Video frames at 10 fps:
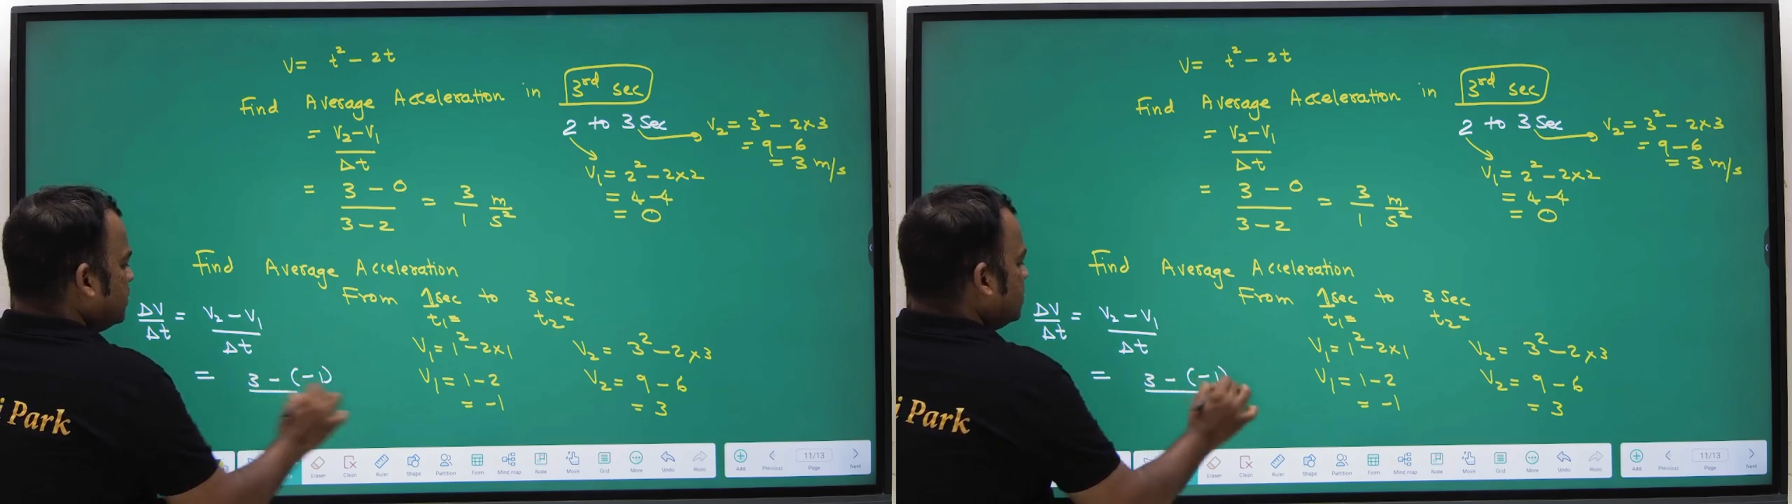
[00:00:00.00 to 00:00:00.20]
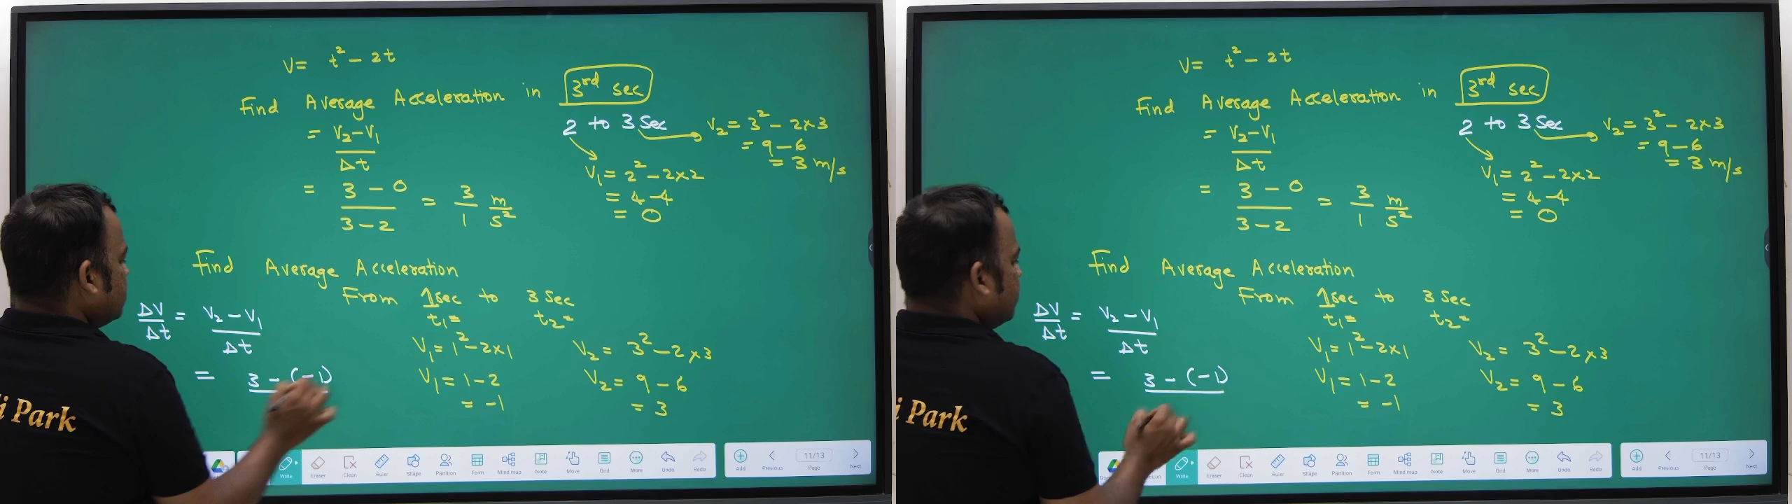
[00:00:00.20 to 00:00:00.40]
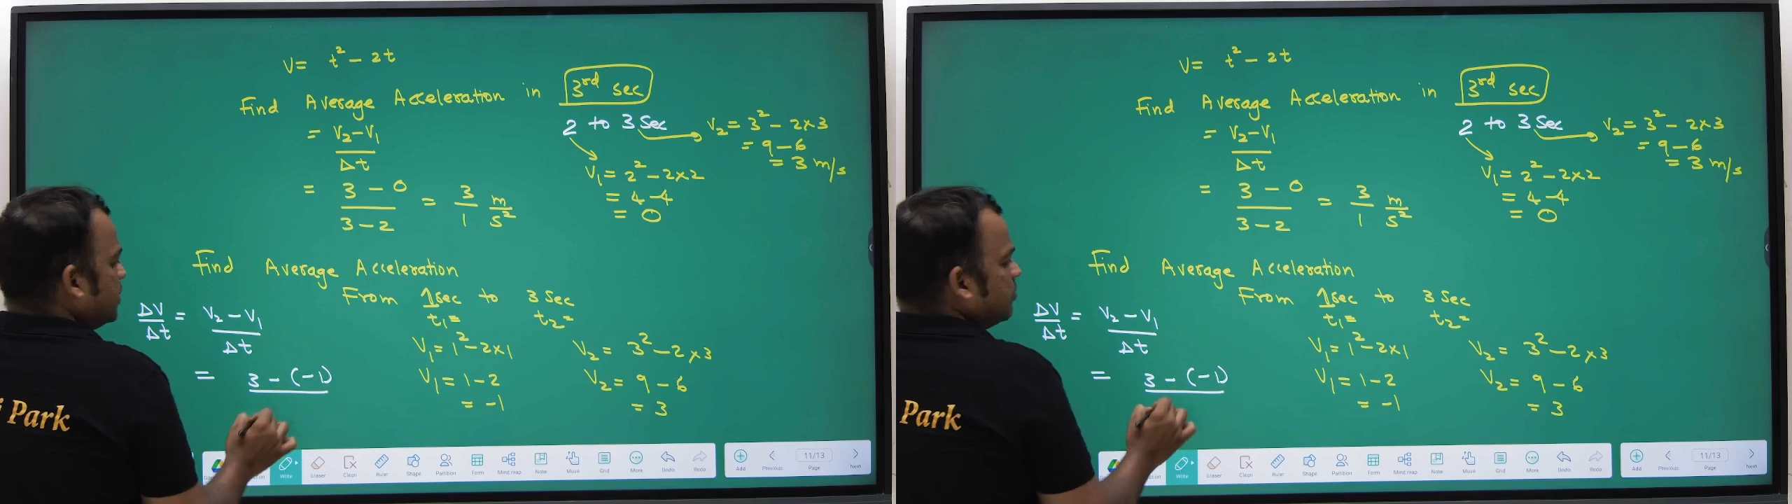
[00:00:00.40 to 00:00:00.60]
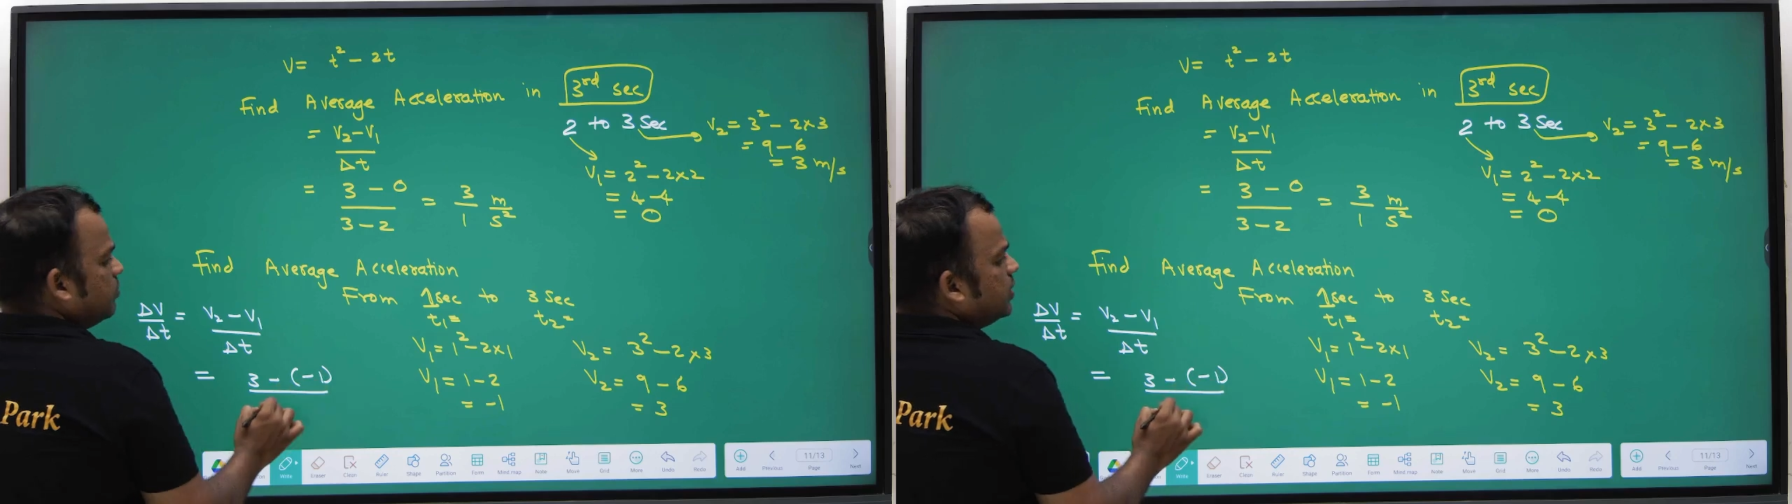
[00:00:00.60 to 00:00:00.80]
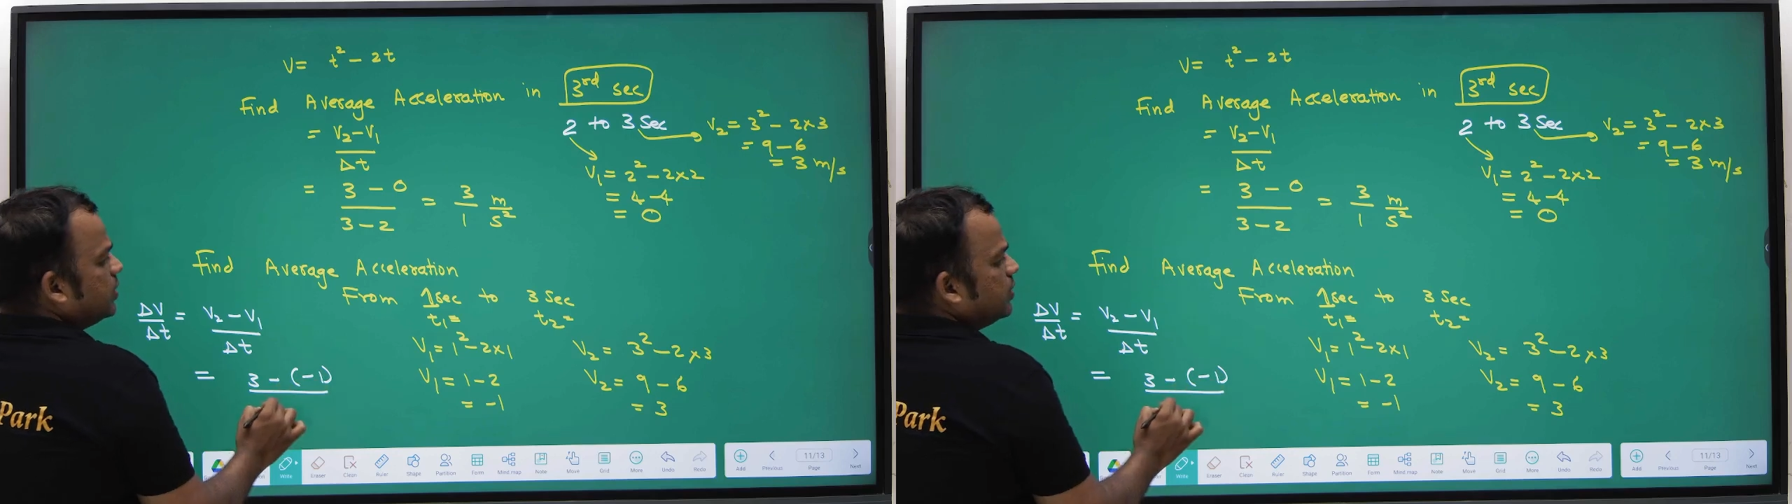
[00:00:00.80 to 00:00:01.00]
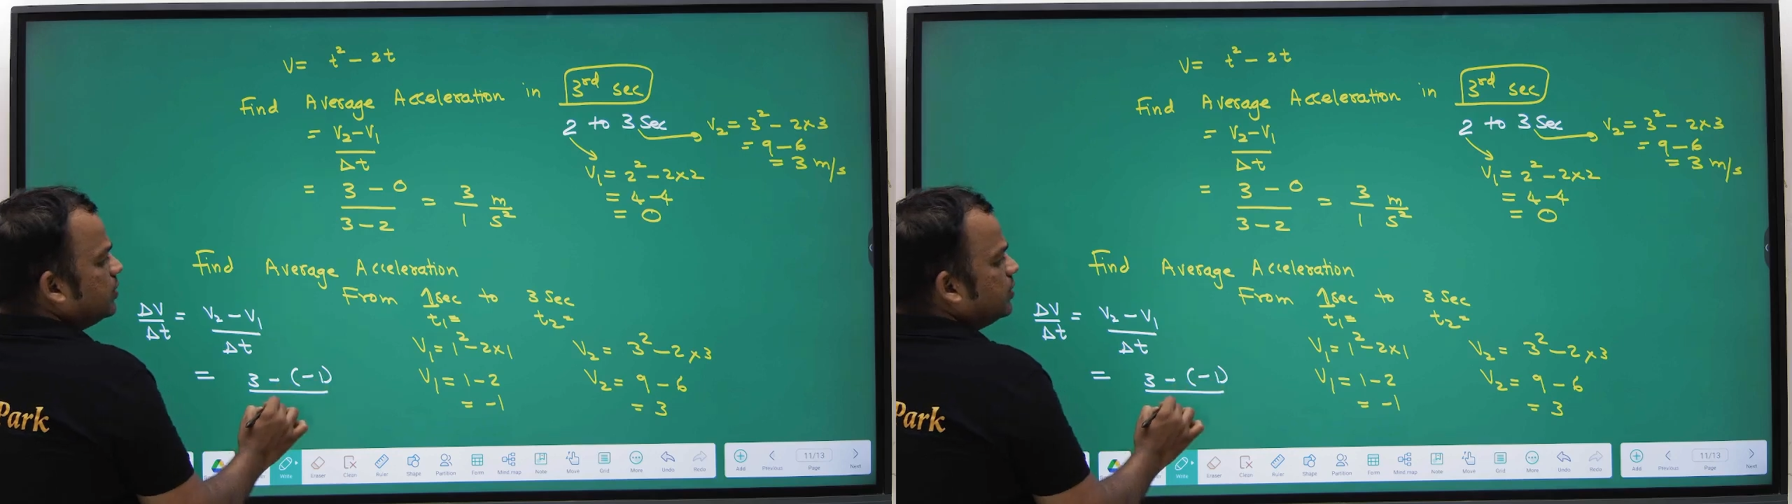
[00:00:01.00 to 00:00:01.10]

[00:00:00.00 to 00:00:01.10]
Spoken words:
divided by